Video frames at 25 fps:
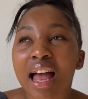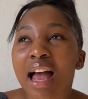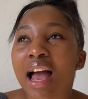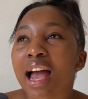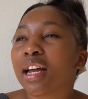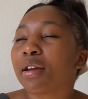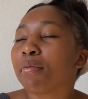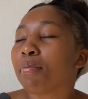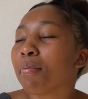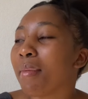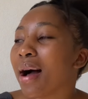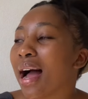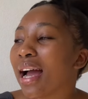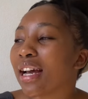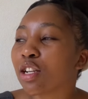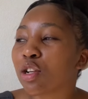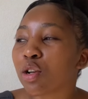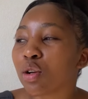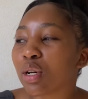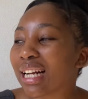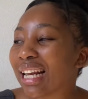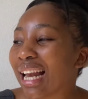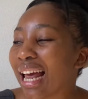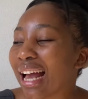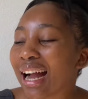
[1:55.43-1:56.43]
It might
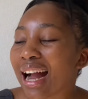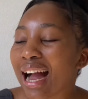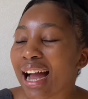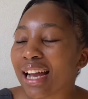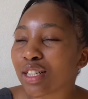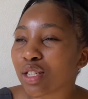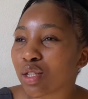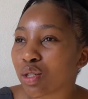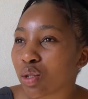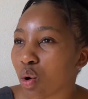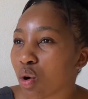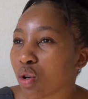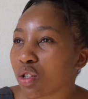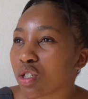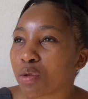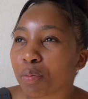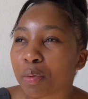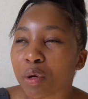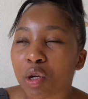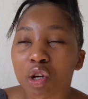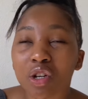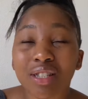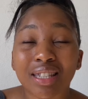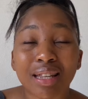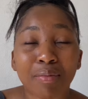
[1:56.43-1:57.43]
look like I don't
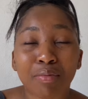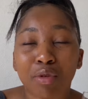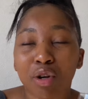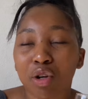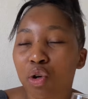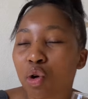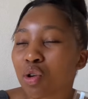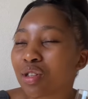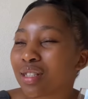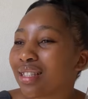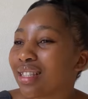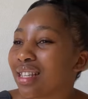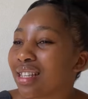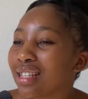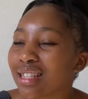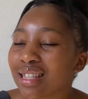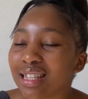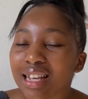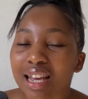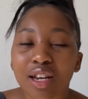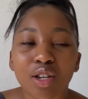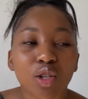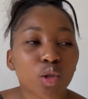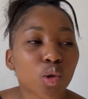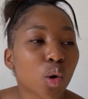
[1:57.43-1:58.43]
because I'm not
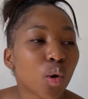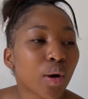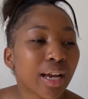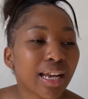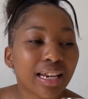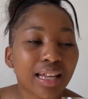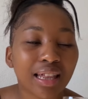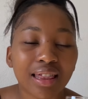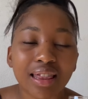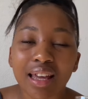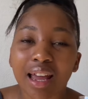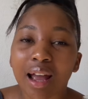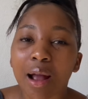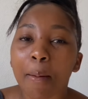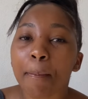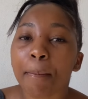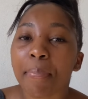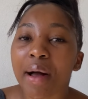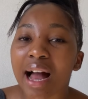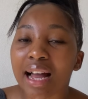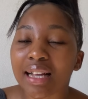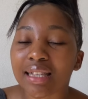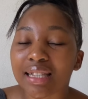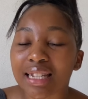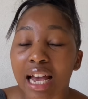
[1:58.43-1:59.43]
consistent or anything,
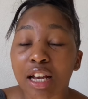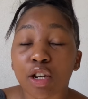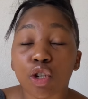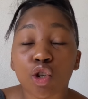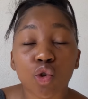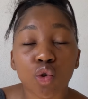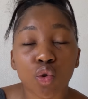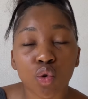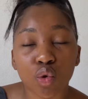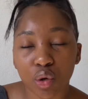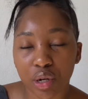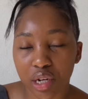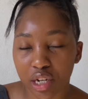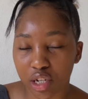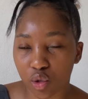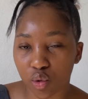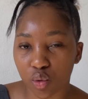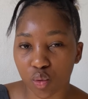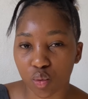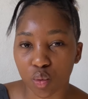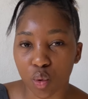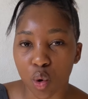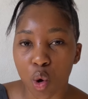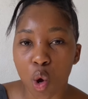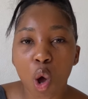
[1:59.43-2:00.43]
but I truly
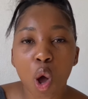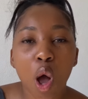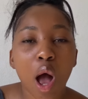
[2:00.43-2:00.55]
do.